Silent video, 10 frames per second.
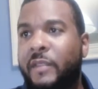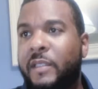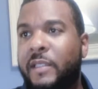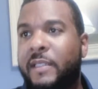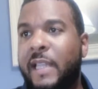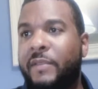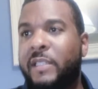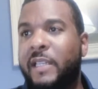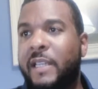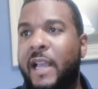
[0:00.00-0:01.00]
7
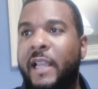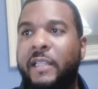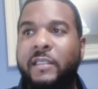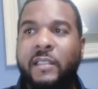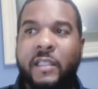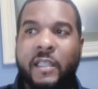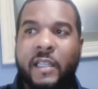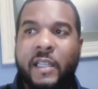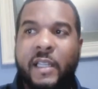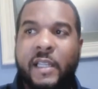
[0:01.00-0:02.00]
to 9.
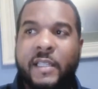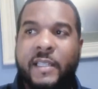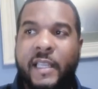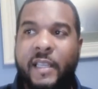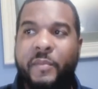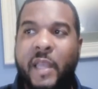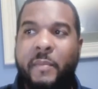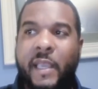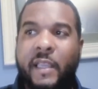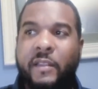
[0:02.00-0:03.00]
To him that
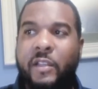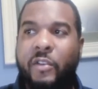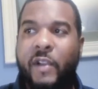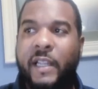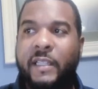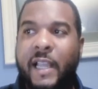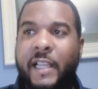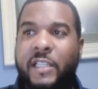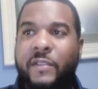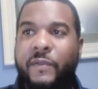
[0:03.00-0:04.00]
made the great
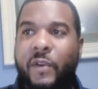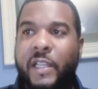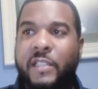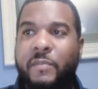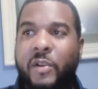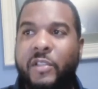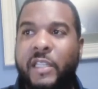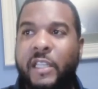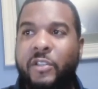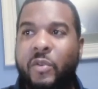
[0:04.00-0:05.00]
lights, for his
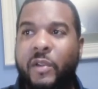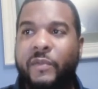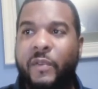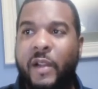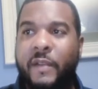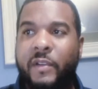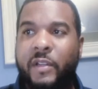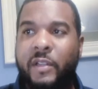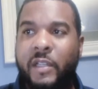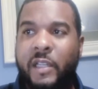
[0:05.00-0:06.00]
mercy endureth
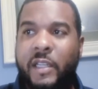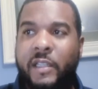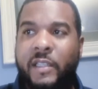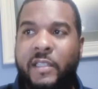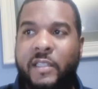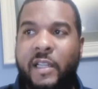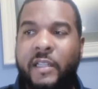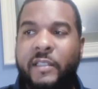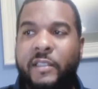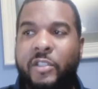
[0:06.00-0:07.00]
forever. The
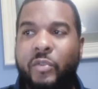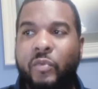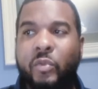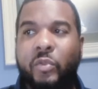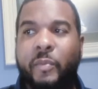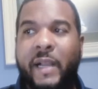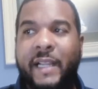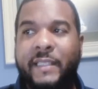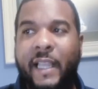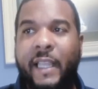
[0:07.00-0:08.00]
sun to rule
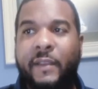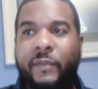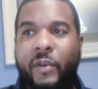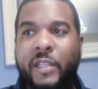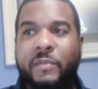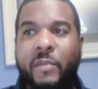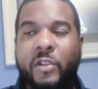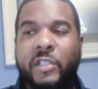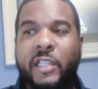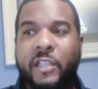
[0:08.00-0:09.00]
by day, for his
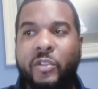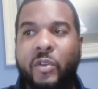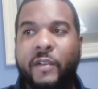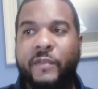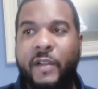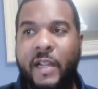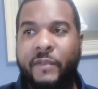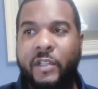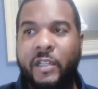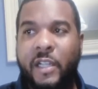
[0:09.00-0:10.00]
mercy endureth
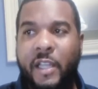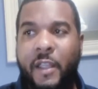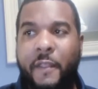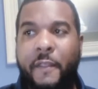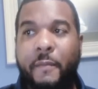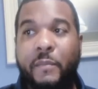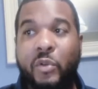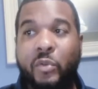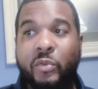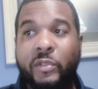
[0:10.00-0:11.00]
forever. The
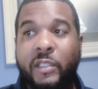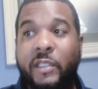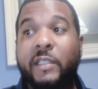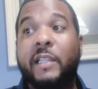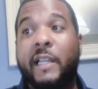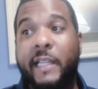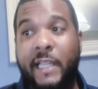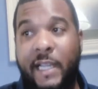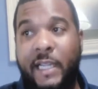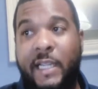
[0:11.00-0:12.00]
moon,
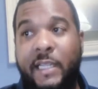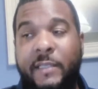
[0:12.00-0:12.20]
Yareyak,